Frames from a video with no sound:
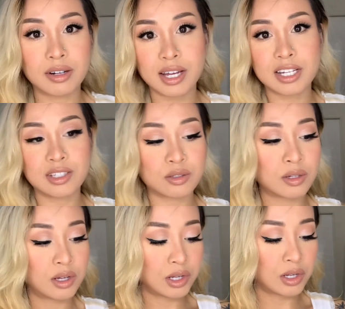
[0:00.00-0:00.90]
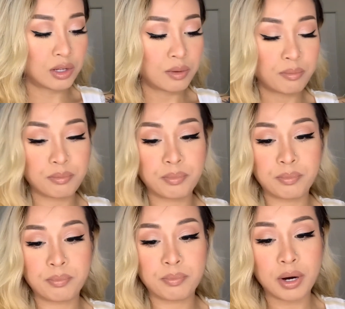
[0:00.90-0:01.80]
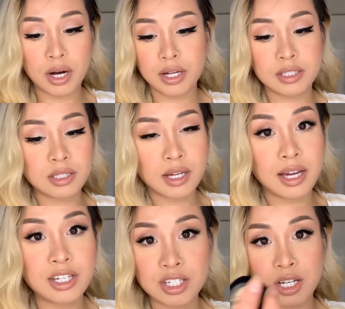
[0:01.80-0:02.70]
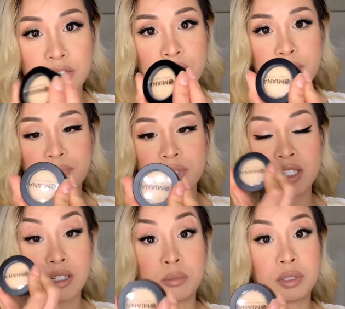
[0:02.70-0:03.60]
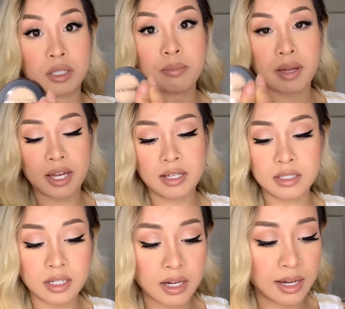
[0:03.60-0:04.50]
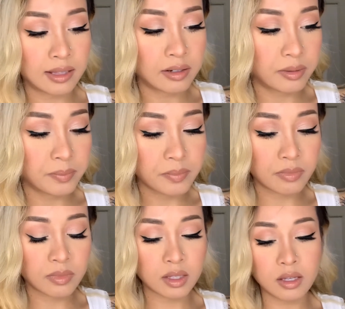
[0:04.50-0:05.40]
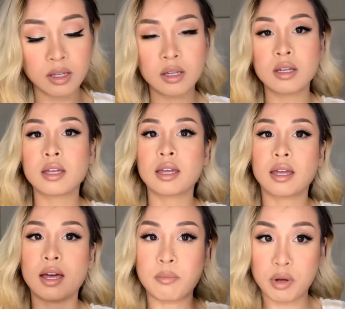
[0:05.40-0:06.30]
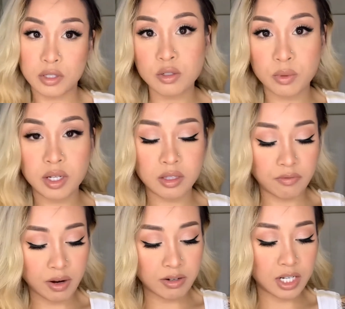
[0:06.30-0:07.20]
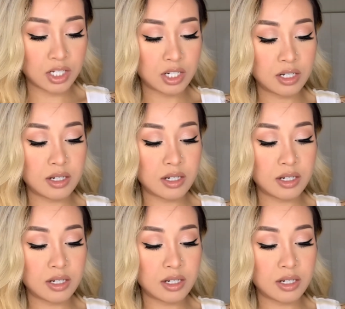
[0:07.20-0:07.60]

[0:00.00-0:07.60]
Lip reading: I just bought eyeshadow and doubled up as a highlighter. I'm also wearing the foundation.